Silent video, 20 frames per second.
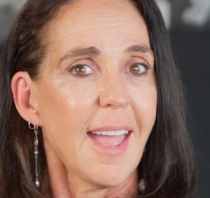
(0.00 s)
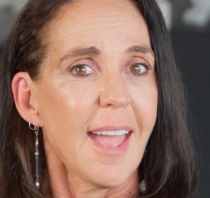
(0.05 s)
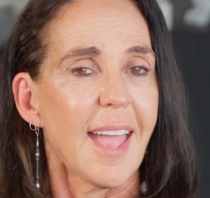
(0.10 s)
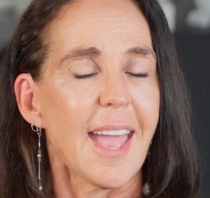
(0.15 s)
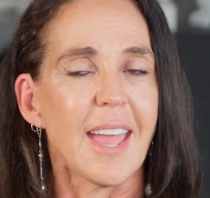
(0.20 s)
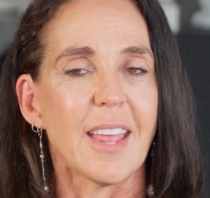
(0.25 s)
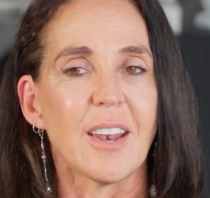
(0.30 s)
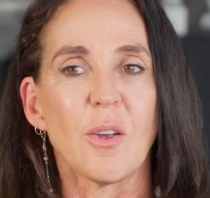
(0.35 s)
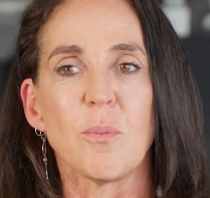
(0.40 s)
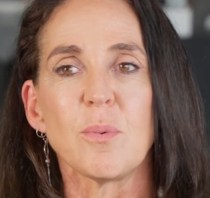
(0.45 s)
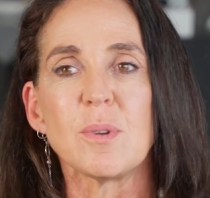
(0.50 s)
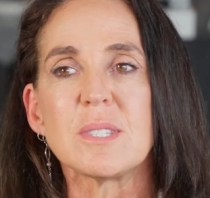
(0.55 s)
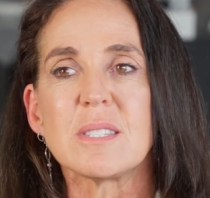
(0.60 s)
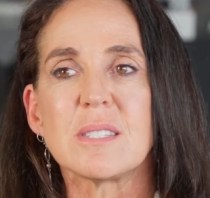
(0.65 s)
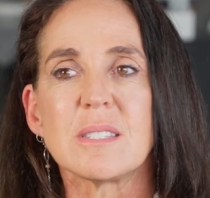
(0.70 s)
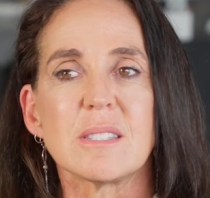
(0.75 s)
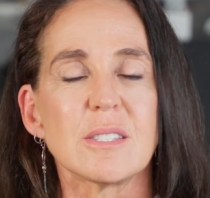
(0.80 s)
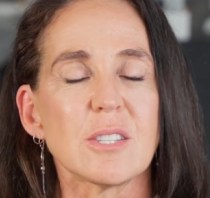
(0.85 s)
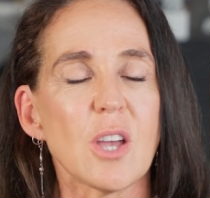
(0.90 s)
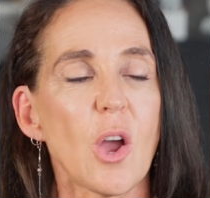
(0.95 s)
And it was
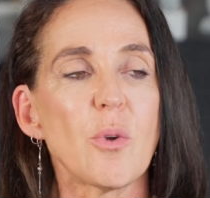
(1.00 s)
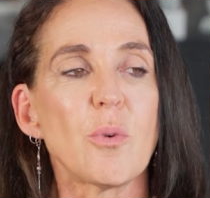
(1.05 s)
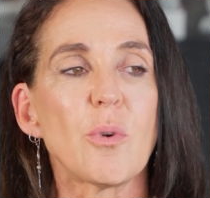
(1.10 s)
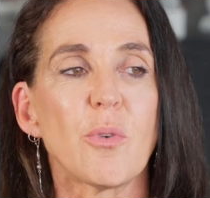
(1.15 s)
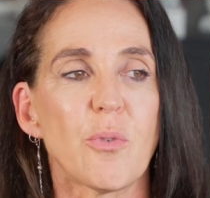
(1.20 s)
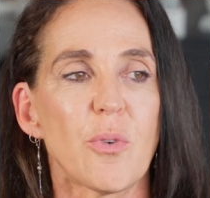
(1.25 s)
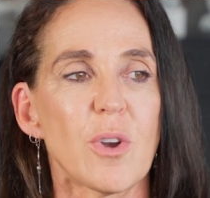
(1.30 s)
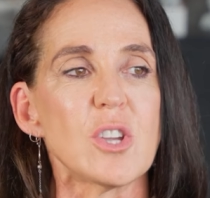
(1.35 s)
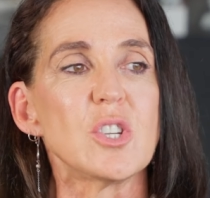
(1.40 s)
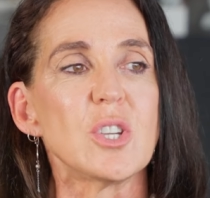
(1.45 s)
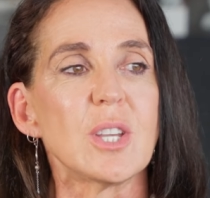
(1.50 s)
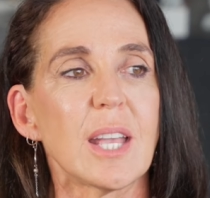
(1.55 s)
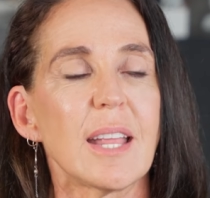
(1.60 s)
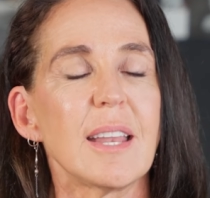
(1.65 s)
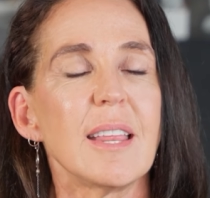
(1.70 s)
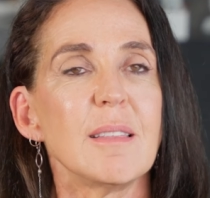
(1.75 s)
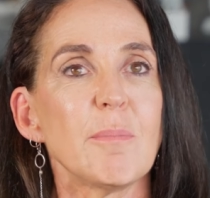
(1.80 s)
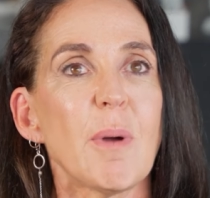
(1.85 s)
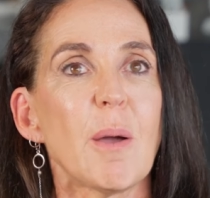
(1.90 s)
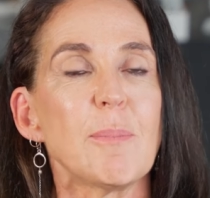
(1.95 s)
so refreshing.
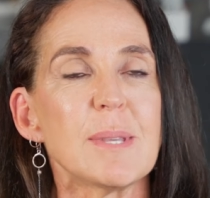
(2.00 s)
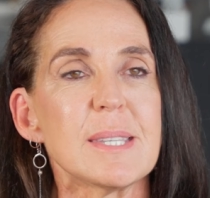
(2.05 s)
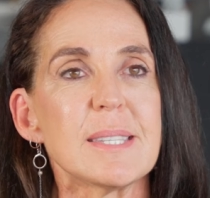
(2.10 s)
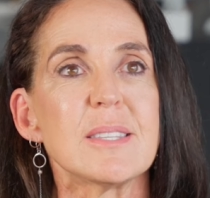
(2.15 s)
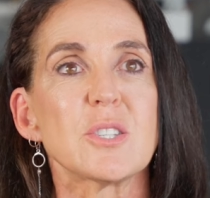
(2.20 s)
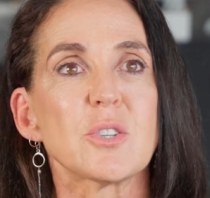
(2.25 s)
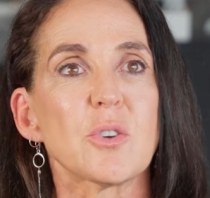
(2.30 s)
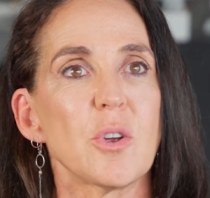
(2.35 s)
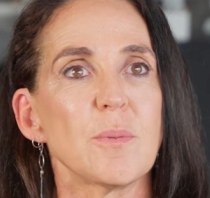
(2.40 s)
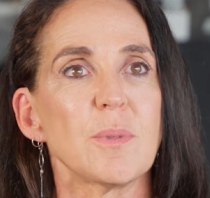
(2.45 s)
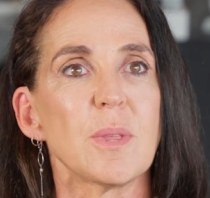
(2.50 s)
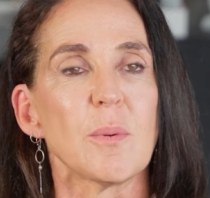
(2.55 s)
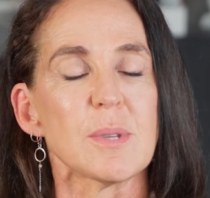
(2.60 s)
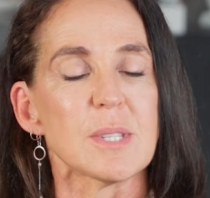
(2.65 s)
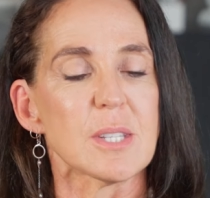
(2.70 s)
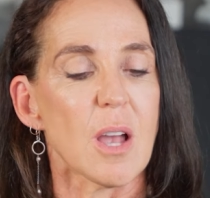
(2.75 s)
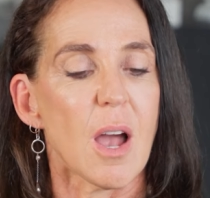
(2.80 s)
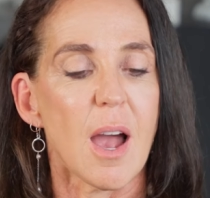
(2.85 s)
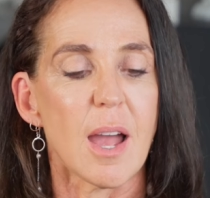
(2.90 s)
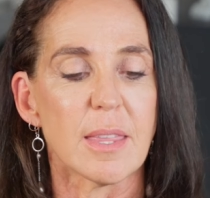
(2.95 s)
And in my business group, there
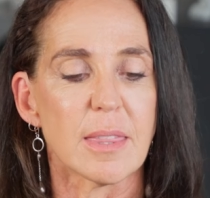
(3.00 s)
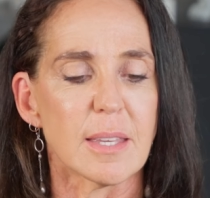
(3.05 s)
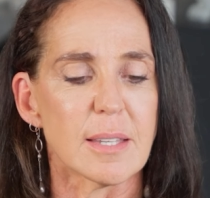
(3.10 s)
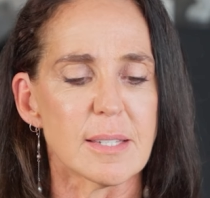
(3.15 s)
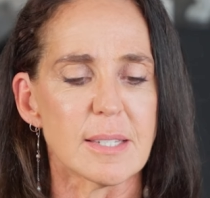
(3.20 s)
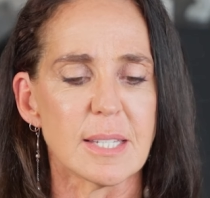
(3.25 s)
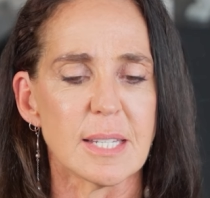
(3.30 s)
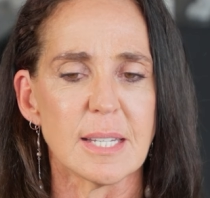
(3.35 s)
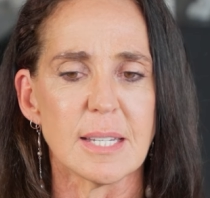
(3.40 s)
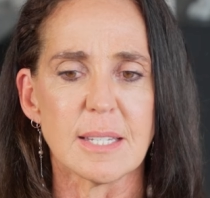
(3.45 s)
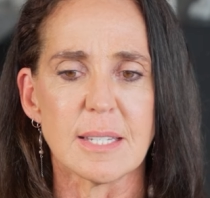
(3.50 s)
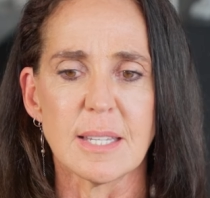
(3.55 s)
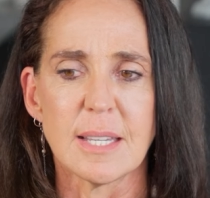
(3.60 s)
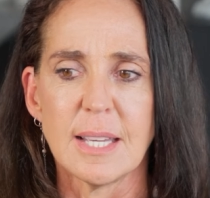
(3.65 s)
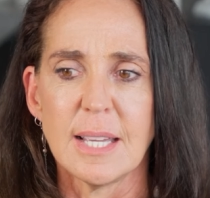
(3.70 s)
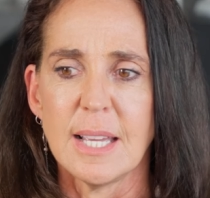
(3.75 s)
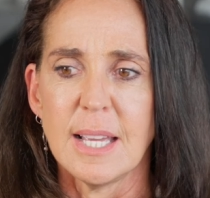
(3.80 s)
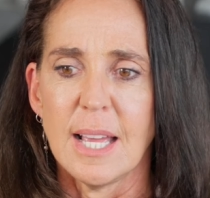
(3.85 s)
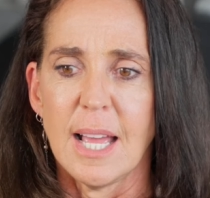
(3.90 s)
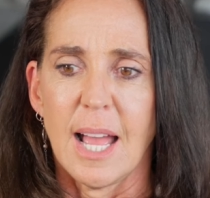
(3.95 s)
was a guy that did
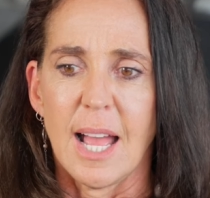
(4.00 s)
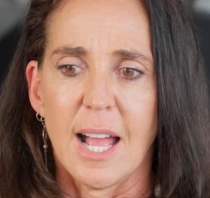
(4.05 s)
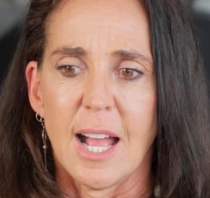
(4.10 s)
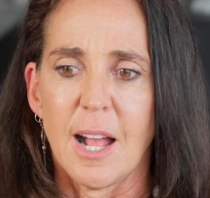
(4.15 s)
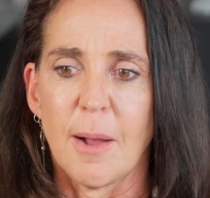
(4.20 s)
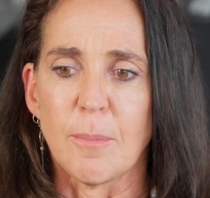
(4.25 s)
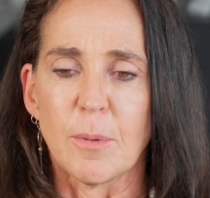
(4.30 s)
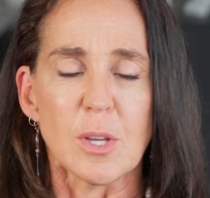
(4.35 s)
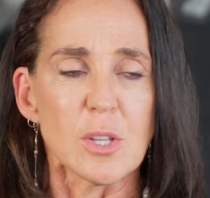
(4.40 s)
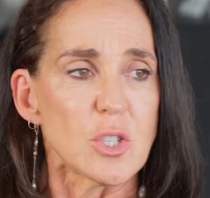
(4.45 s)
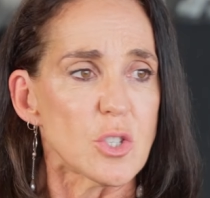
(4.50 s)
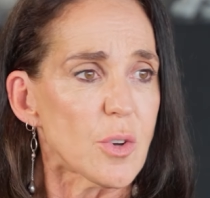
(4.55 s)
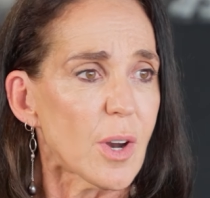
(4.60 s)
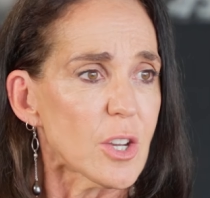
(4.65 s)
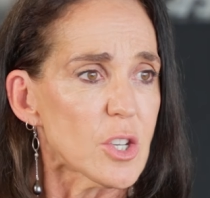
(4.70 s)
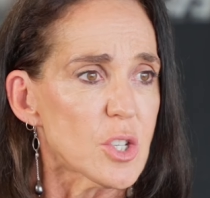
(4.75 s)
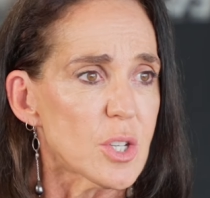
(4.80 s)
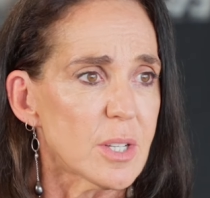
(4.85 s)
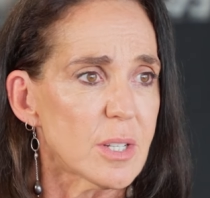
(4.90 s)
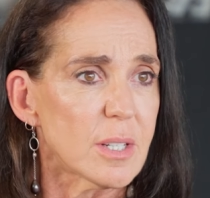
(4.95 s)

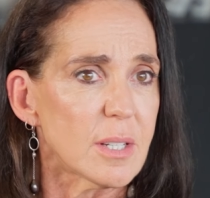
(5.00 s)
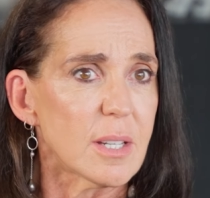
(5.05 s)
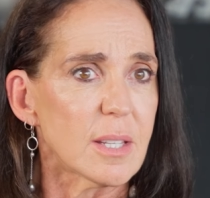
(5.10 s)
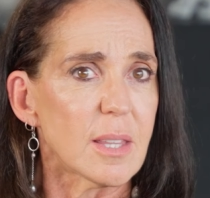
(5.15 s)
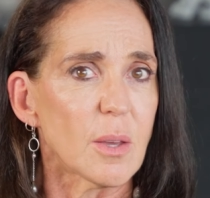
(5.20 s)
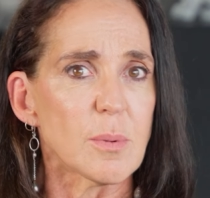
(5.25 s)
construction.